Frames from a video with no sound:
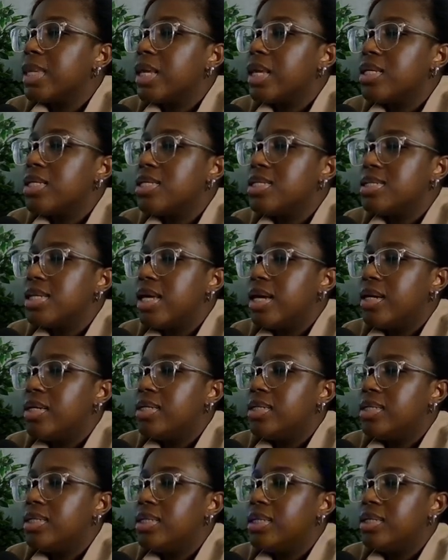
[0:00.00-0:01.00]

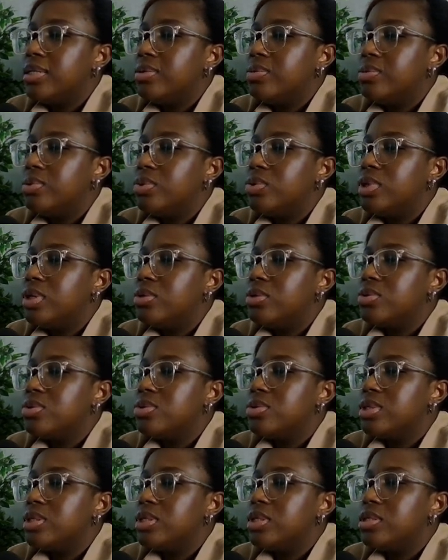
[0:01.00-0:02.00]
Secondly, we'll go down
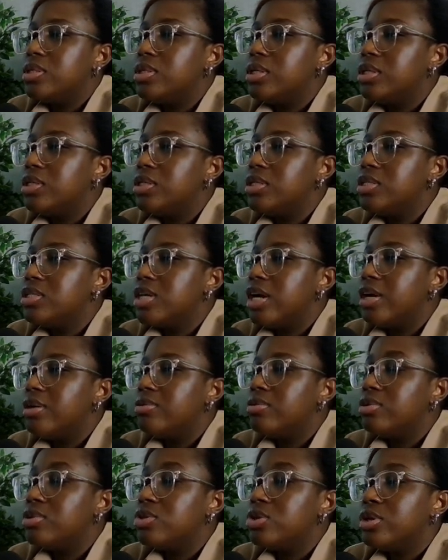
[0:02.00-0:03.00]
to the daily time,
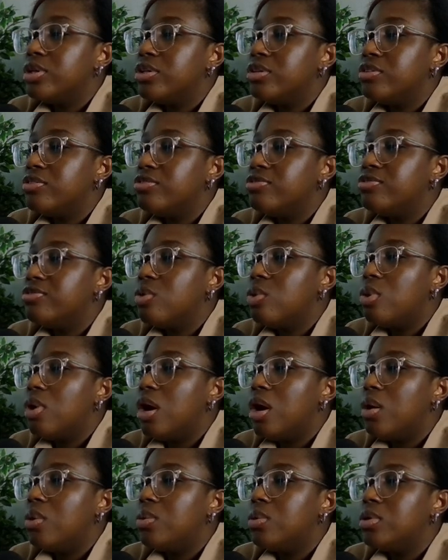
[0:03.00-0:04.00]
the
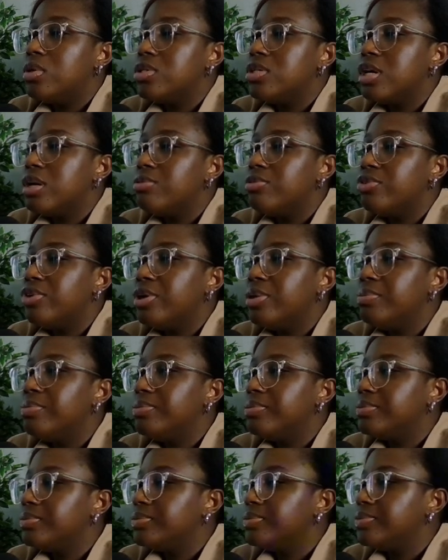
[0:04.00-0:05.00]
4-hour time frame.
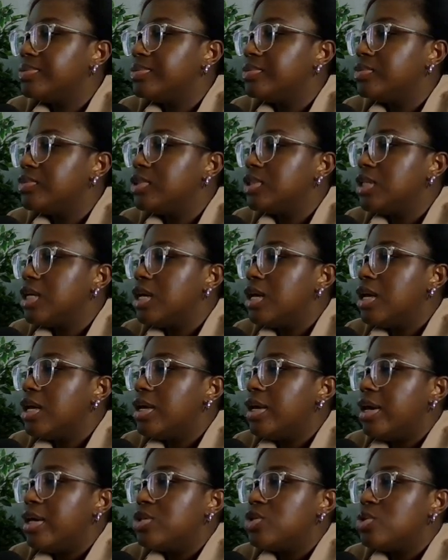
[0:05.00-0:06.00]

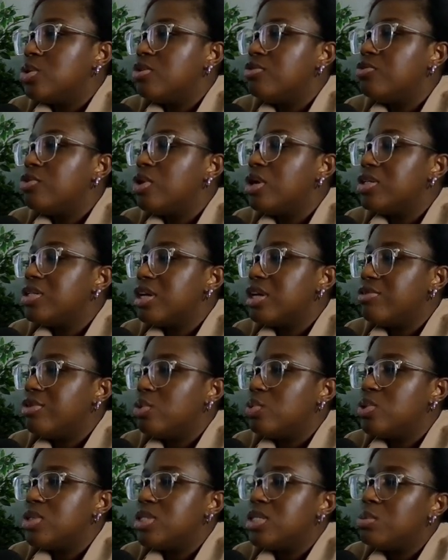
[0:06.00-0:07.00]
Yeah, so on the 4-hour time
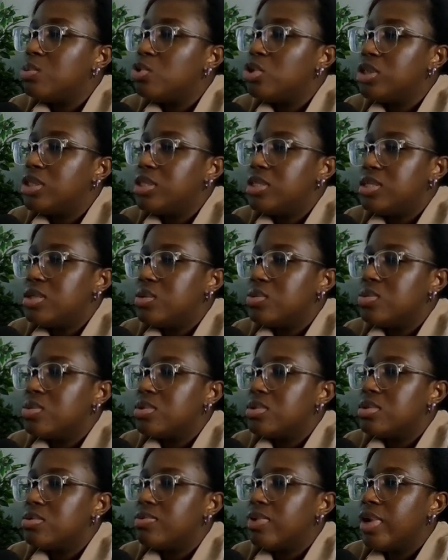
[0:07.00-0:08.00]
frame, we'll see more
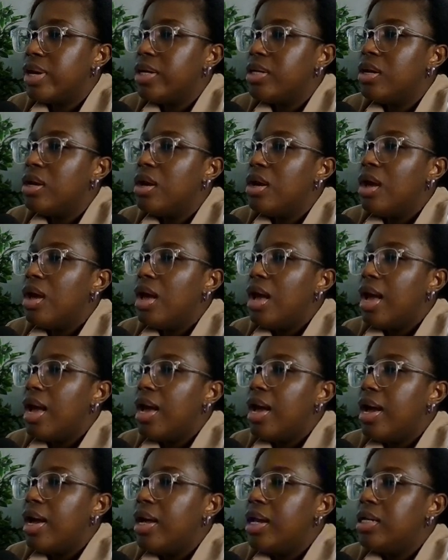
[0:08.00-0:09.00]
details, right?
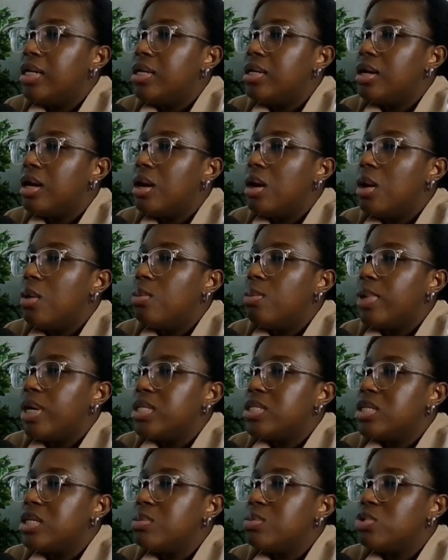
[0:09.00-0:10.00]
And by
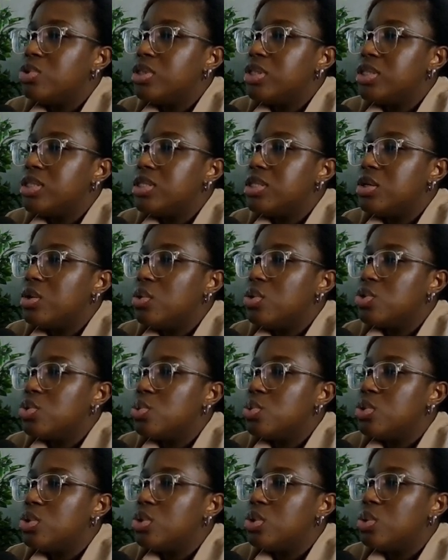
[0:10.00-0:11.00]
seeing more details,
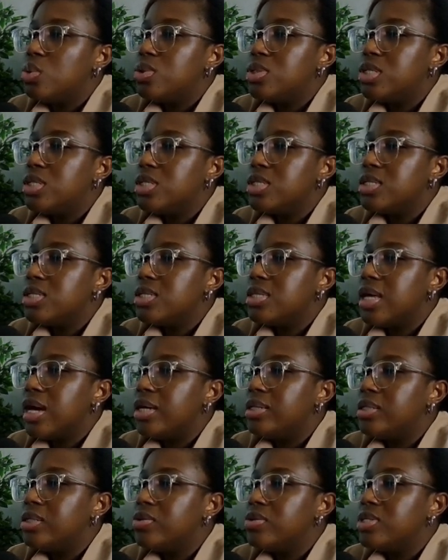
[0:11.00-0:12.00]
we would notice
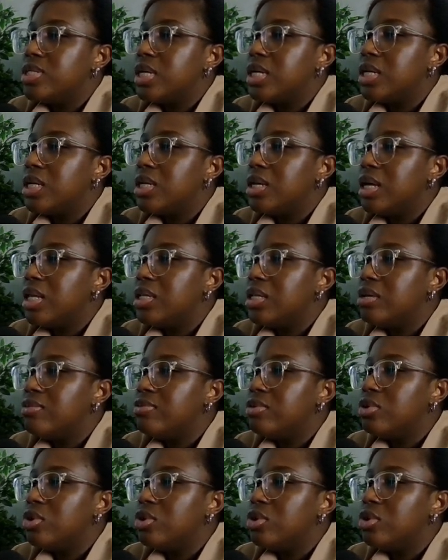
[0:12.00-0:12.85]
that there is a clear level